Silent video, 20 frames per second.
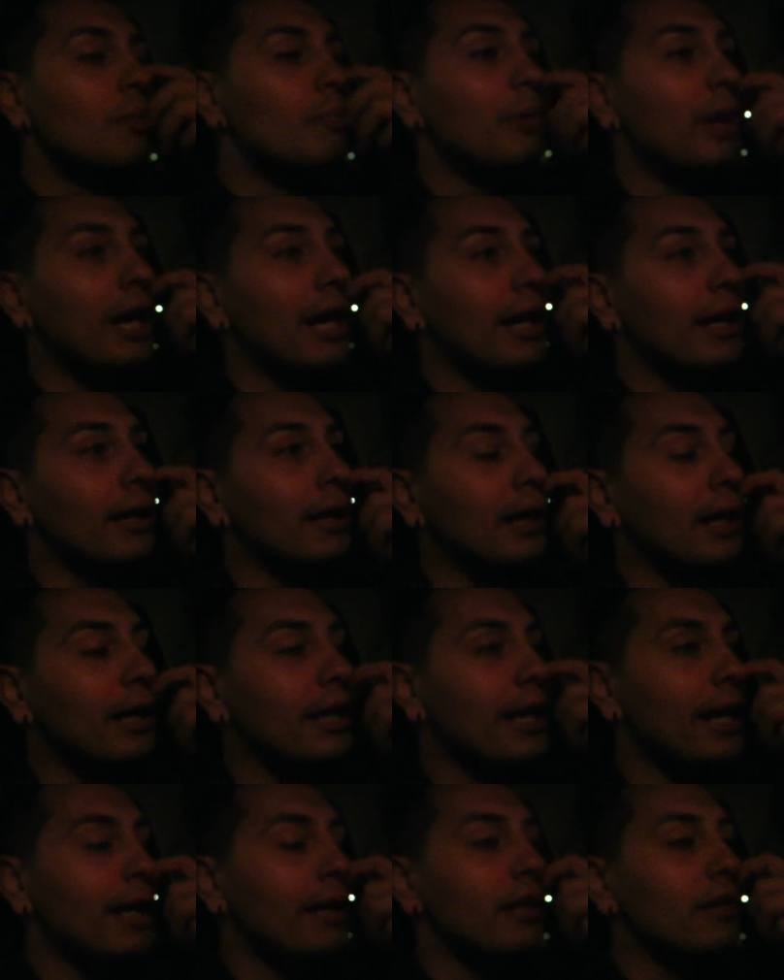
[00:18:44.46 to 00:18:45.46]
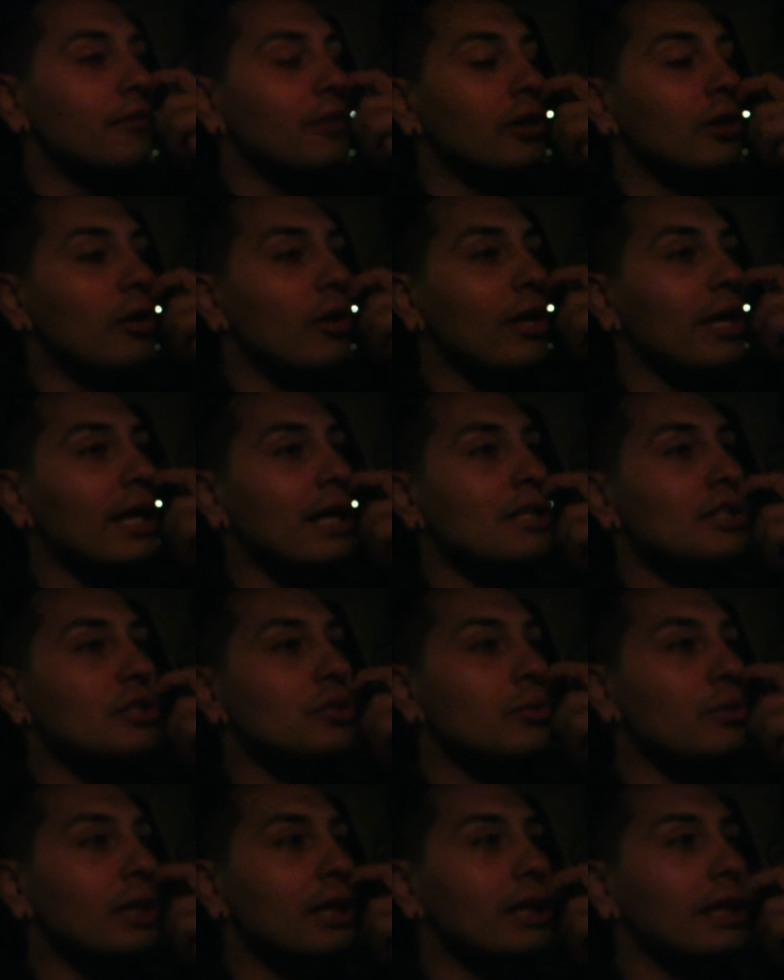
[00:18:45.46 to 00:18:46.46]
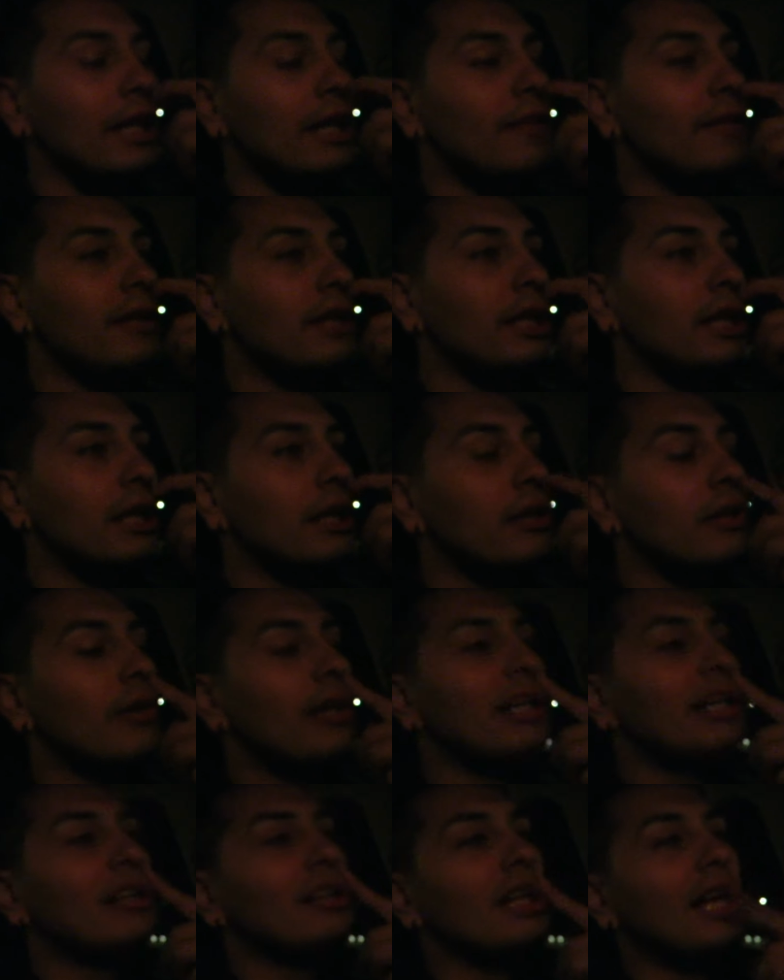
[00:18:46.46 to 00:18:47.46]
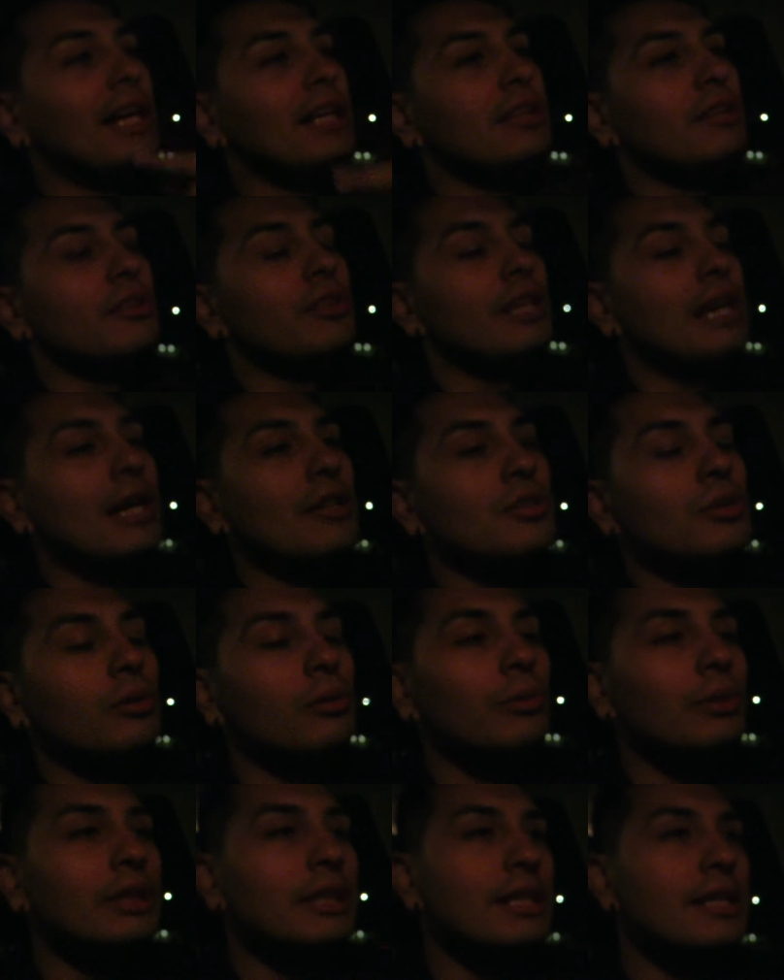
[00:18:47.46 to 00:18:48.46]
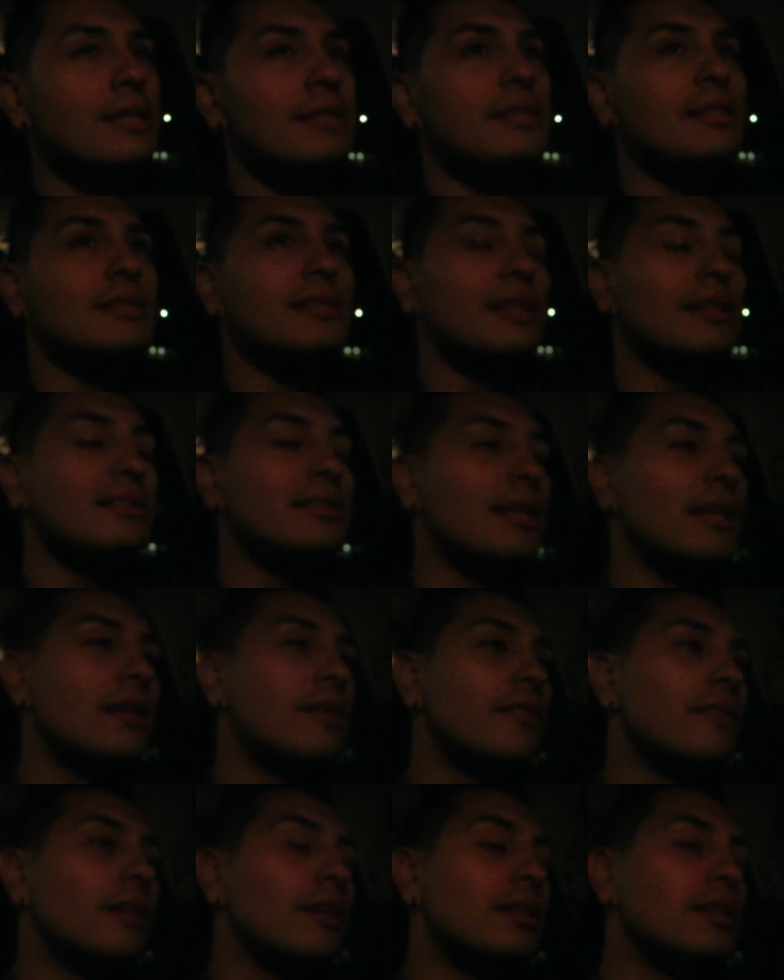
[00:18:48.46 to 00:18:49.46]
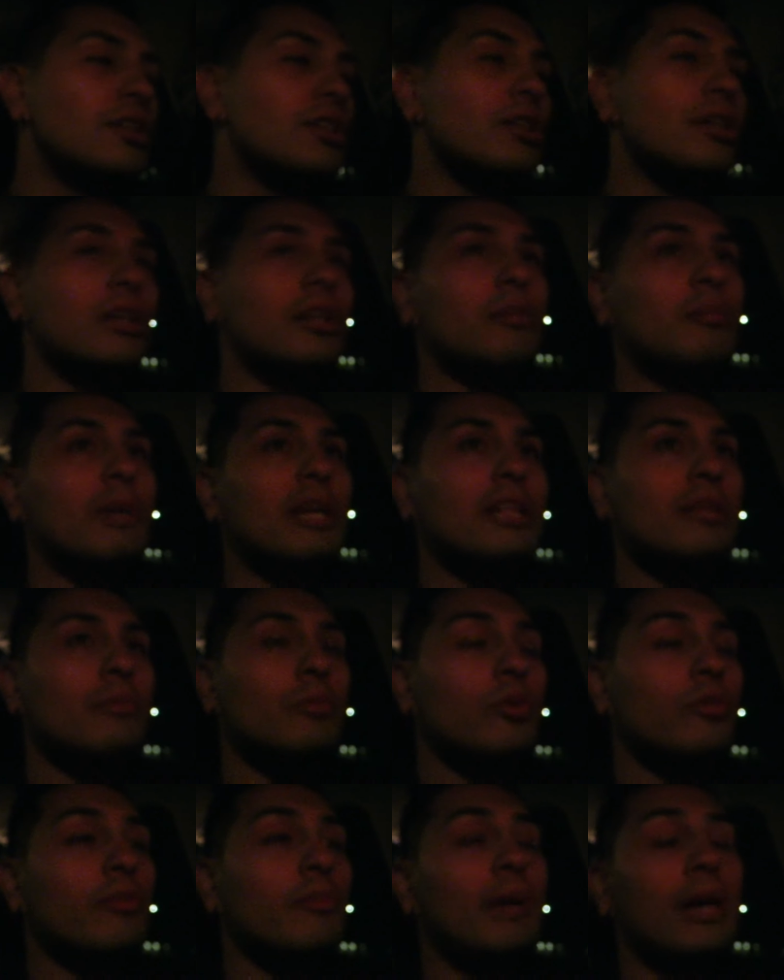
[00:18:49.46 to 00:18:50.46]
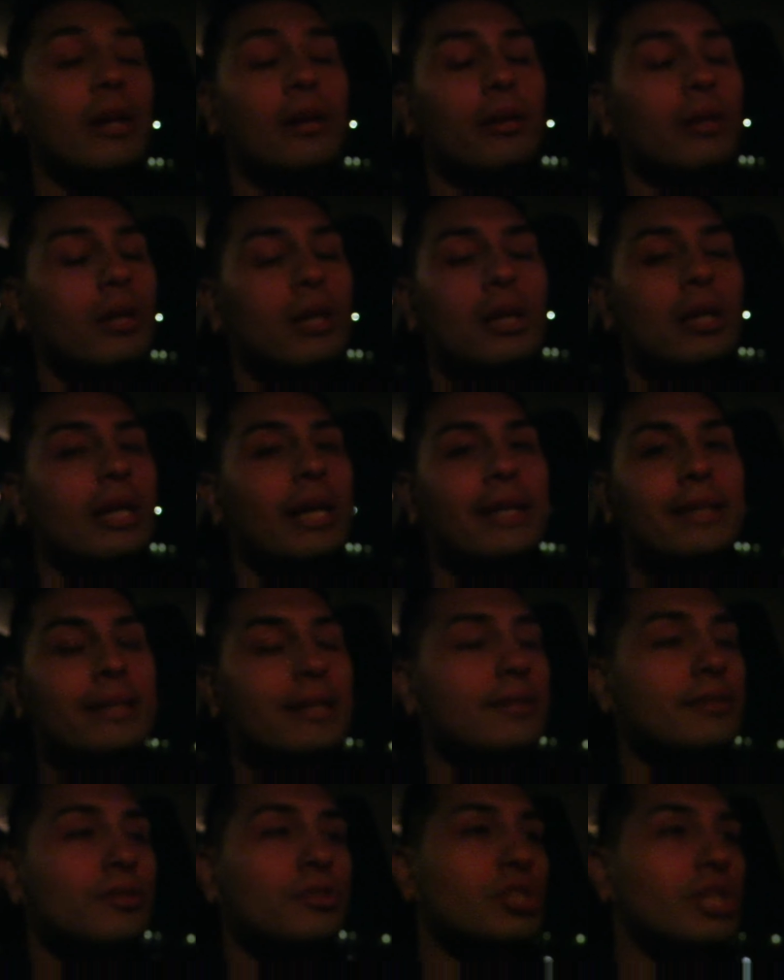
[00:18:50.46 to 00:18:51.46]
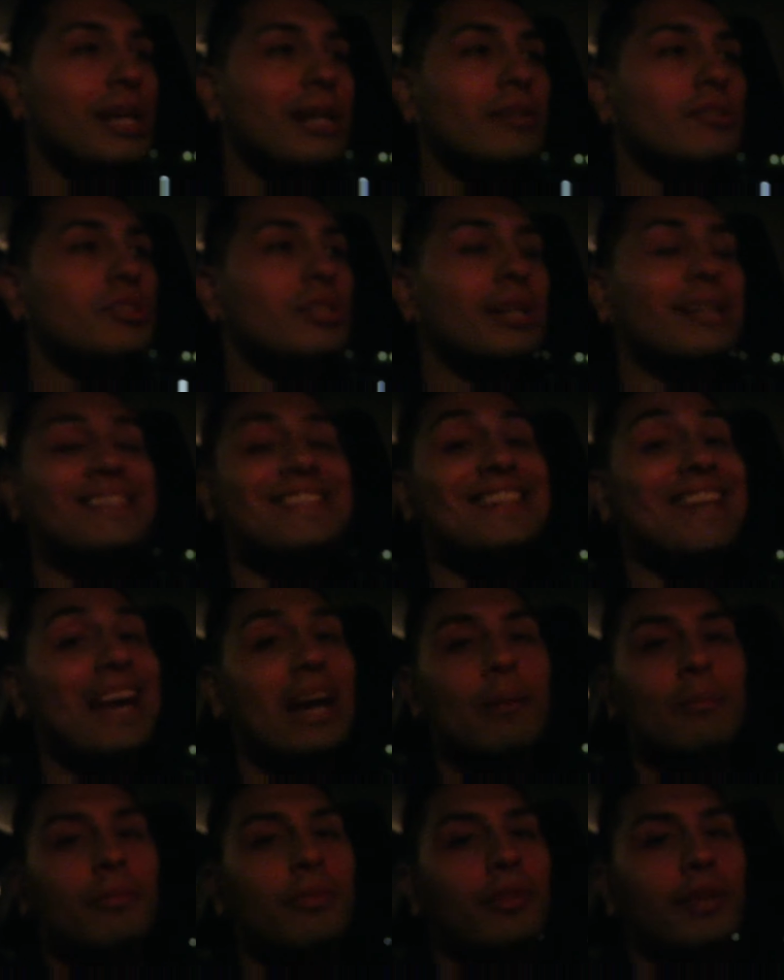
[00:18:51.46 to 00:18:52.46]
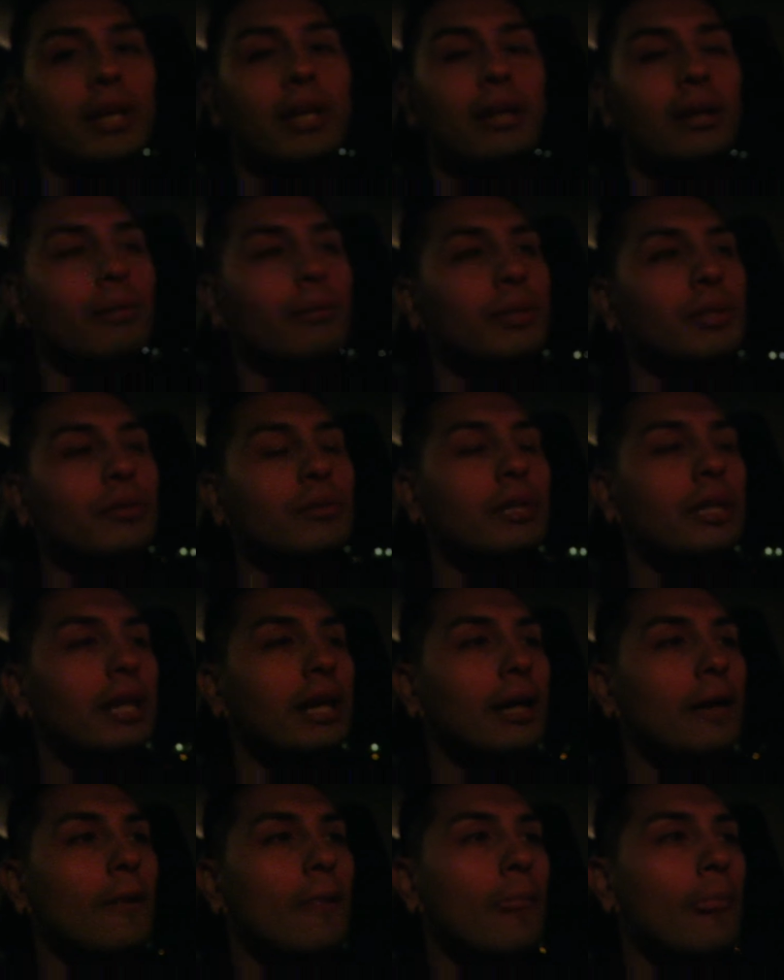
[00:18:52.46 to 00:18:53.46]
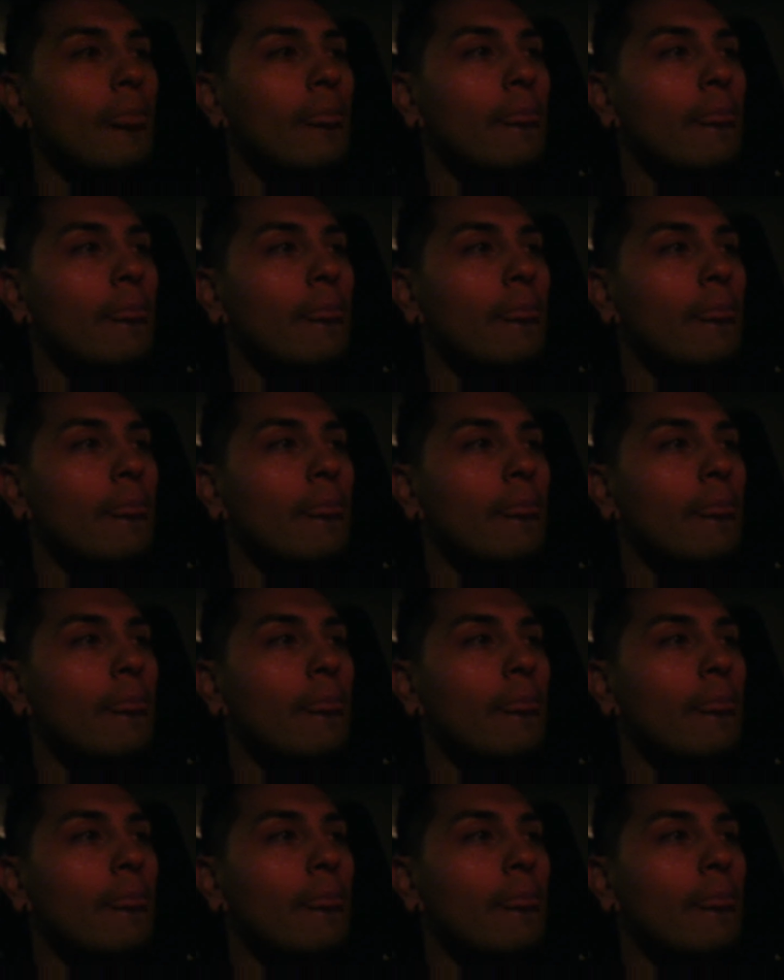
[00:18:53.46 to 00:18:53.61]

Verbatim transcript: but again, if you're going into it like thinking, you know, I didn't like the theatrical release, is the extended edition gonna make the movie better? It doesn't change a damn thing. I mean, you get